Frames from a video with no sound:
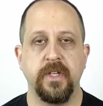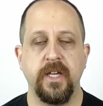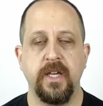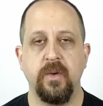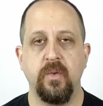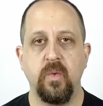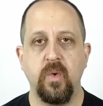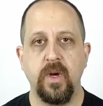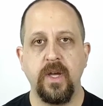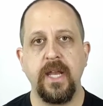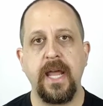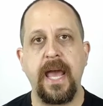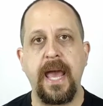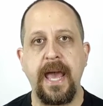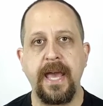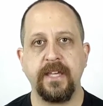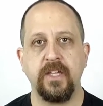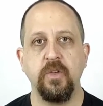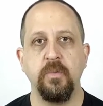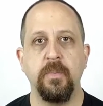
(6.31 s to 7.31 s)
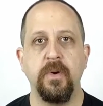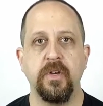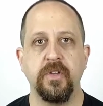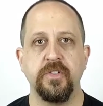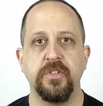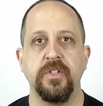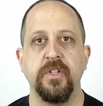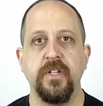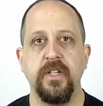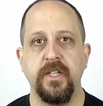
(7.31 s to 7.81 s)
Okay, what
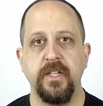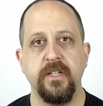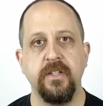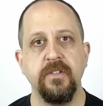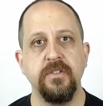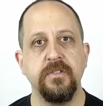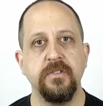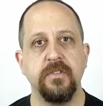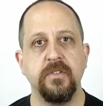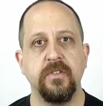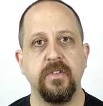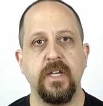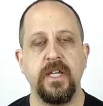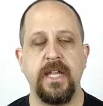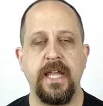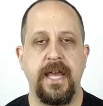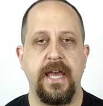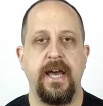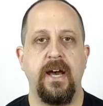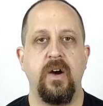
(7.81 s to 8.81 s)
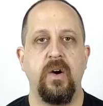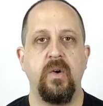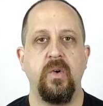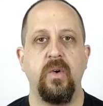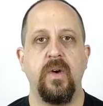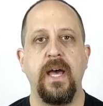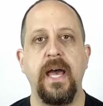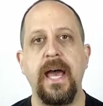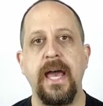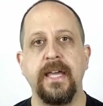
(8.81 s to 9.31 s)
acupuncture is and
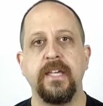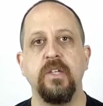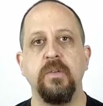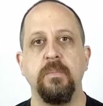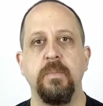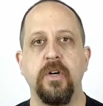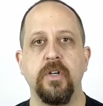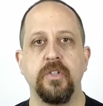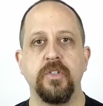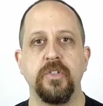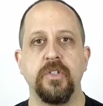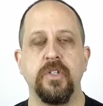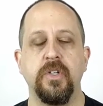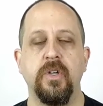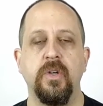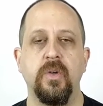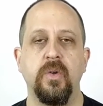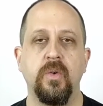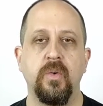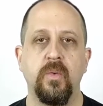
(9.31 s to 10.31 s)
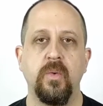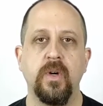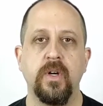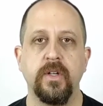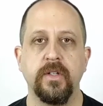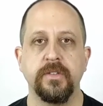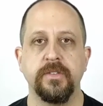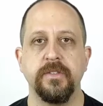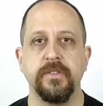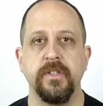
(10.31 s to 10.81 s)
how acupuncture
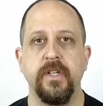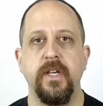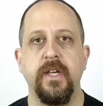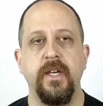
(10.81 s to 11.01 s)
works.